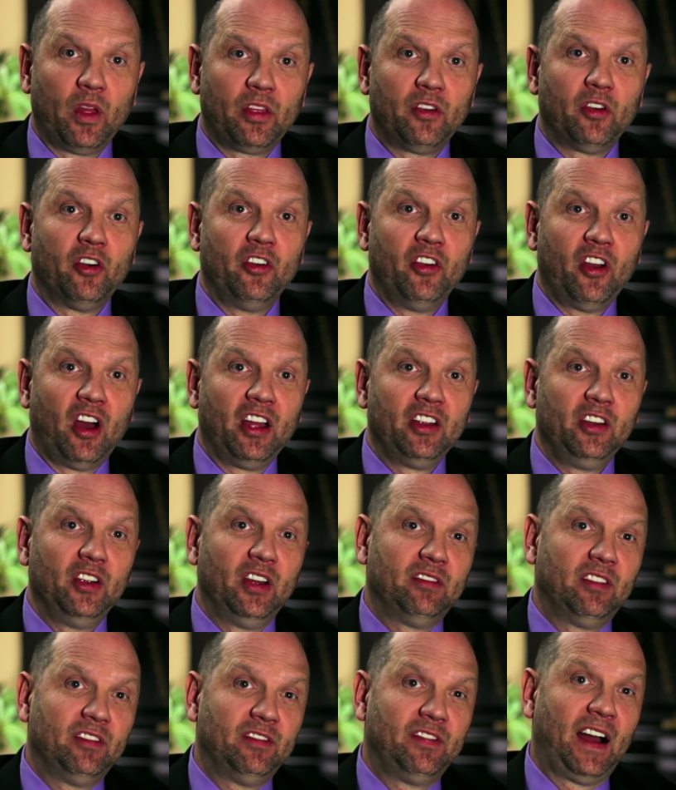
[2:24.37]
whether or not you
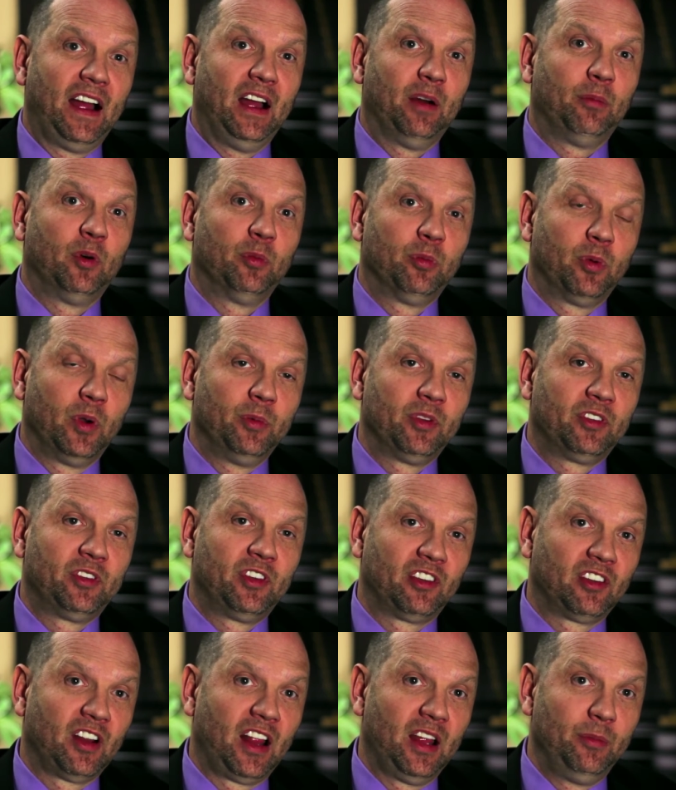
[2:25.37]
have a viable
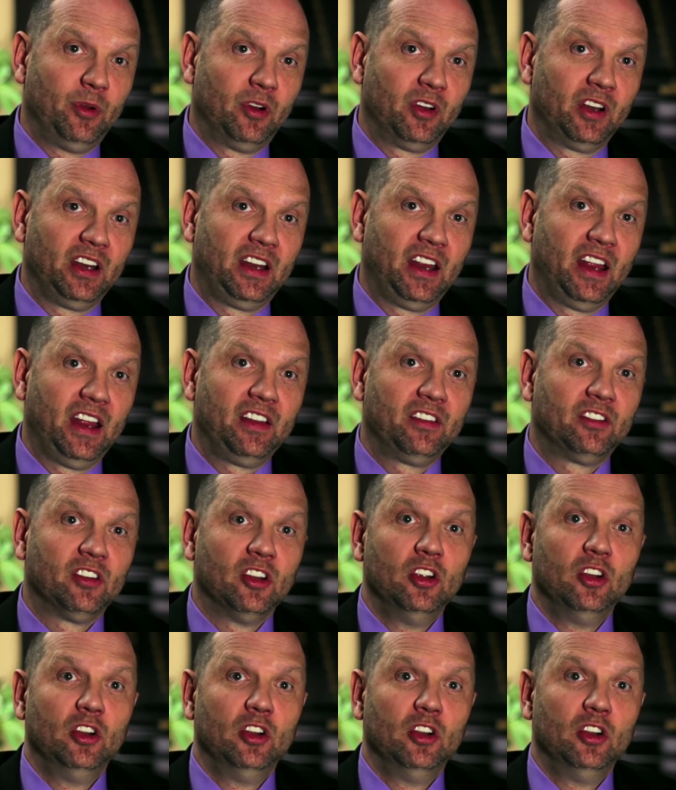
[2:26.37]
premises liability case.